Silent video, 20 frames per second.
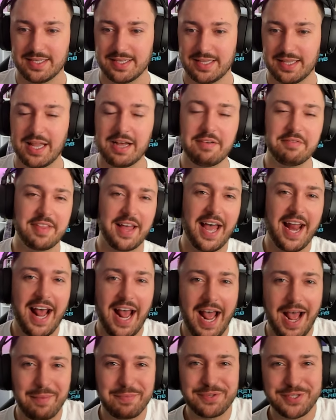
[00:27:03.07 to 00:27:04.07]
Love that.
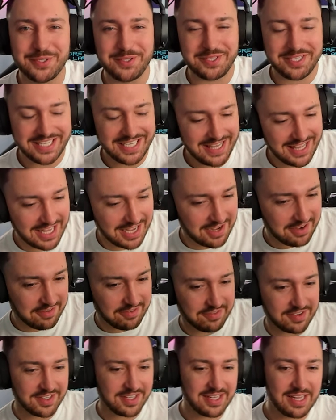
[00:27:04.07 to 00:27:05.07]
Absolutely
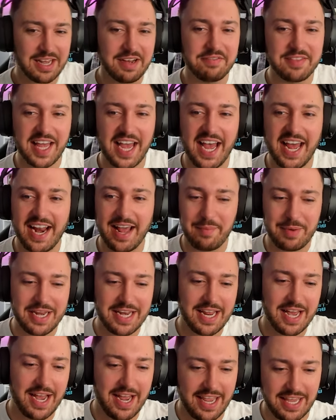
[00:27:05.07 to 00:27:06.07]
love that. I
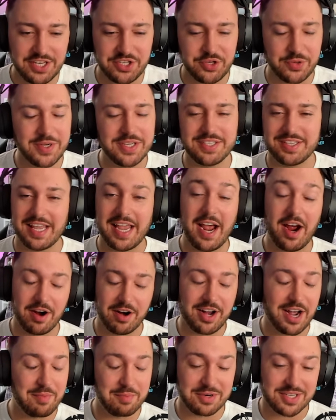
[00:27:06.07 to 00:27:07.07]
mean, injuries, they are
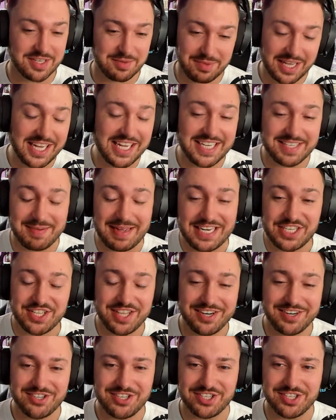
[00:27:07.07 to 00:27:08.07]
cumbersome. Like he's
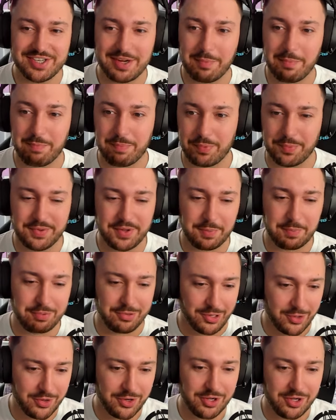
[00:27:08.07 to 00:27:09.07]
mentioned, they're
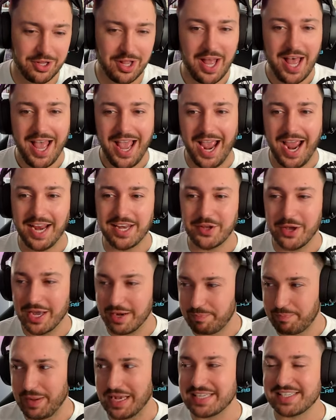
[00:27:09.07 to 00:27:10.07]
brutal, and you
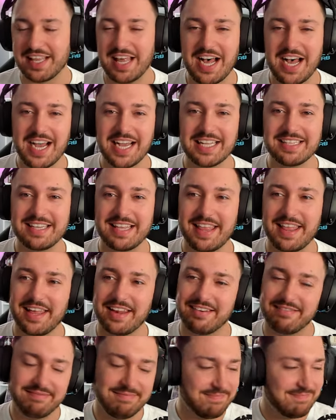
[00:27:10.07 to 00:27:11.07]
hit best lines, and
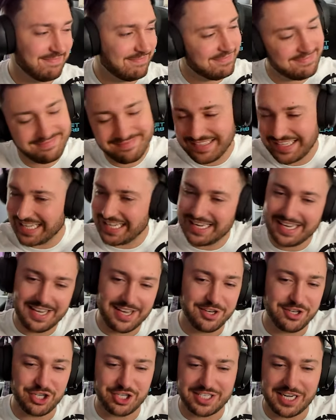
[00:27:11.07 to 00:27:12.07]
then
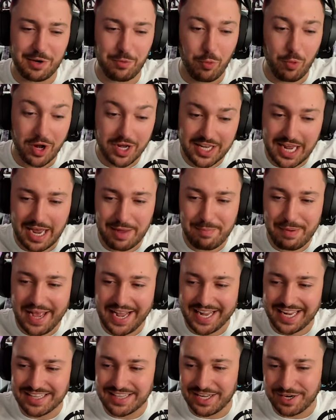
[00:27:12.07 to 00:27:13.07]
just to get one guy
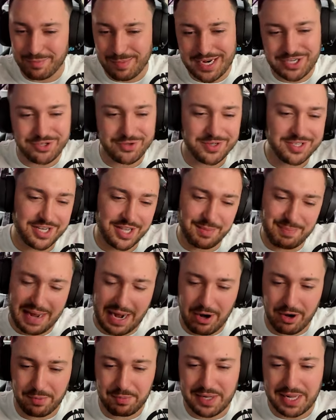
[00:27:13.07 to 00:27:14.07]
back in there, make sure he's on the
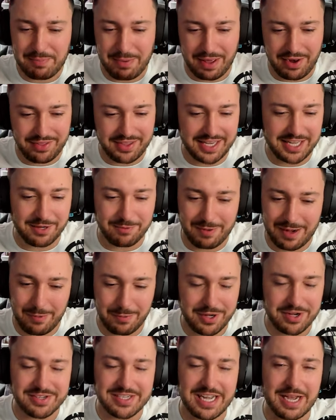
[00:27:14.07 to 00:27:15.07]
power play, penalty kill right
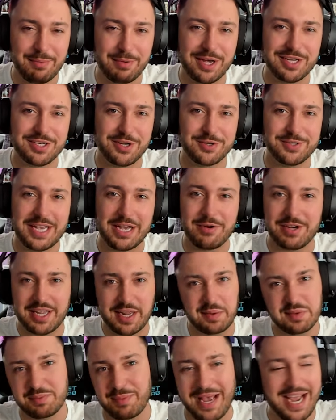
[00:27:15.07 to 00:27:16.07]
when your top guys goes out and he
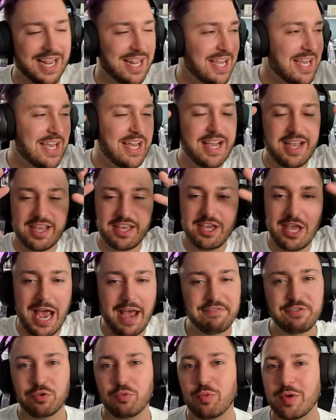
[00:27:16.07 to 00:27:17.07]
comes back. You
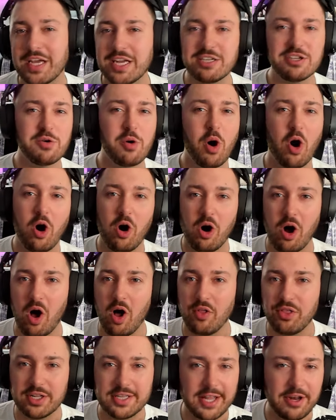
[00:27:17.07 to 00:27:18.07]
have to redo
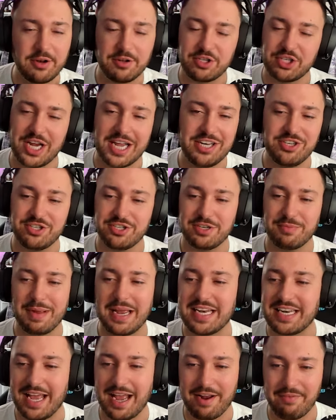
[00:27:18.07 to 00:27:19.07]
all the little changes you
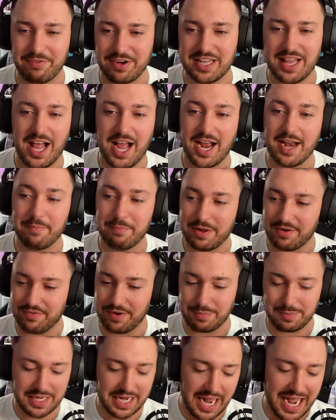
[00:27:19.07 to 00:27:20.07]
made to every line. But if
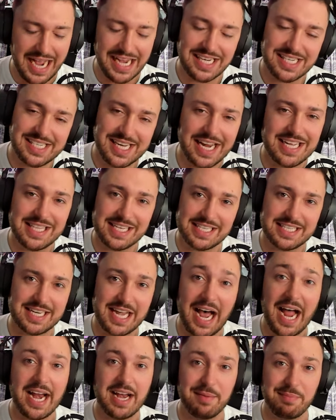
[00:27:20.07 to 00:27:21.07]
I'm like, I signed this
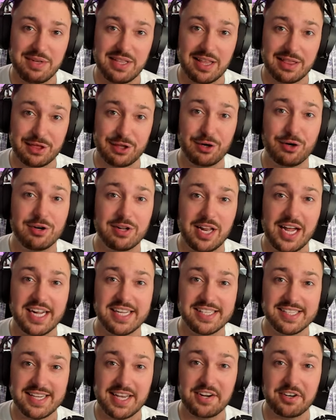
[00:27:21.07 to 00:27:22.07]
guy to be the 3rd
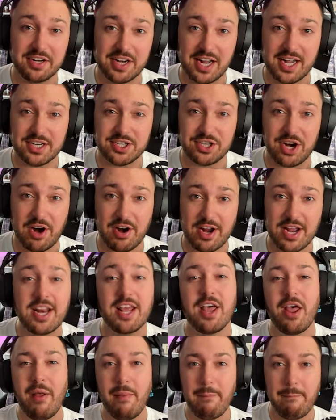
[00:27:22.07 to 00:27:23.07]
line center, gosh darn it,
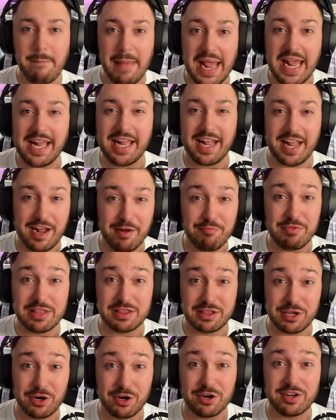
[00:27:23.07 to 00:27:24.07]
make him the
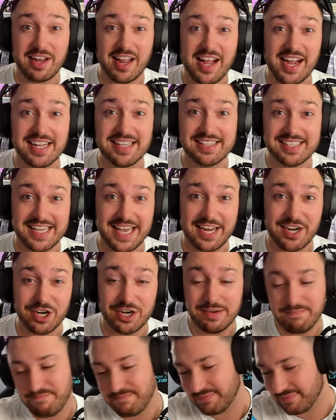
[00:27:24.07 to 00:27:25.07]
3rd line
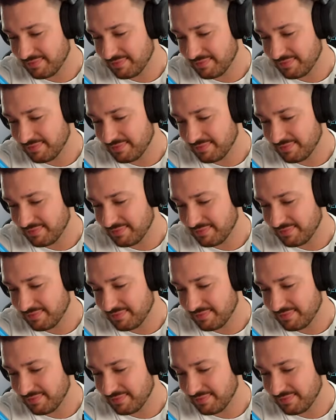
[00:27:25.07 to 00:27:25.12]
center.